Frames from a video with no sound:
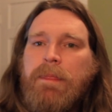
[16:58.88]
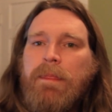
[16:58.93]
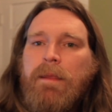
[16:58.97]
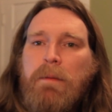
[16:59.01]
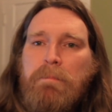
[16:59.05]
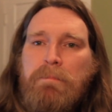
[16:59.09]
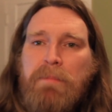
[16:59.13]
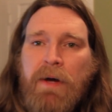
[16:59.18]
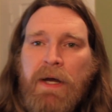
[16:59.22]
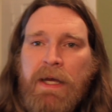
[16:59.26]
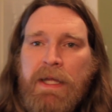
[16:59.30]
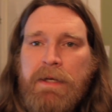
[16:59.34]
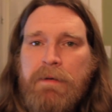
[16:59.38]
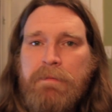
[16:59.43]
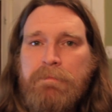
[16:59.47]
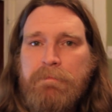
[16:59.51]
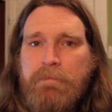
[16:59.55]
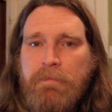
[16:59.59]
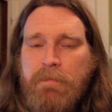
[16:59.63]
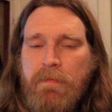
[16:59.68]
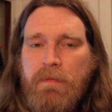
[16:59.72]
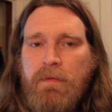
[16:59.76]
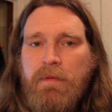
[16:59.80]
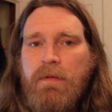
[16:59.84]
But
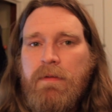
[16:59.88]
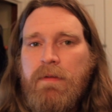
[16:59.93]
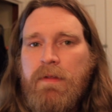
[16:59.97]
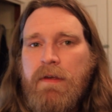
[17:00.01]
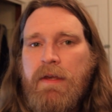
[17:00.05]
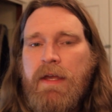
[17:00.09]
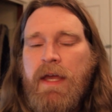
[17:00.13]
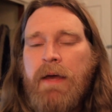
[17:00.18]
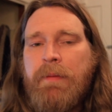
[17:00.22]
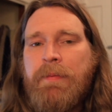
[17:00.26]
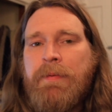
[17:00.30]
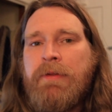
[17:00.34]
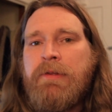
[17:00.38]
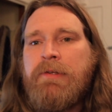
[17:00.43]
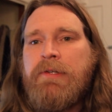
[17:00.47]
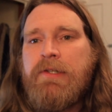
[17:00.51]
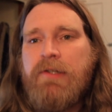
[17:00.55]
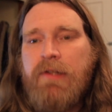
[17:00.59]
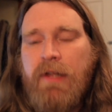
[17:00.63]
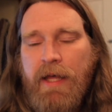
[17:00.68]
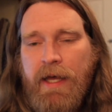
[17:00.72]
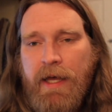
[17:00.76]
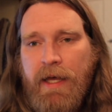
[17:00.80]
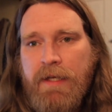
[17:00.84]
the capitalist
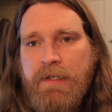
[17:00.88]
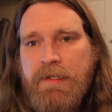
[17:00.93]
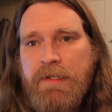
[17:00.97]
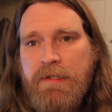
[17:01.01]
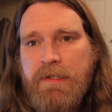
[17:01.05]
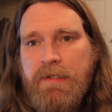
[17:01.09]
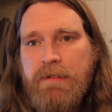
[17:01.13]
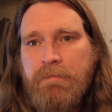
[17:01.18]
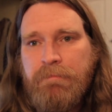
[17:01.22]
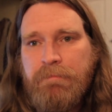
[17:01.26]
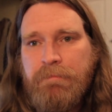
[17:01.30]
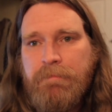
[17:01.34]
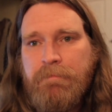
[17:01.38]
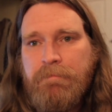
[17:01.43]
class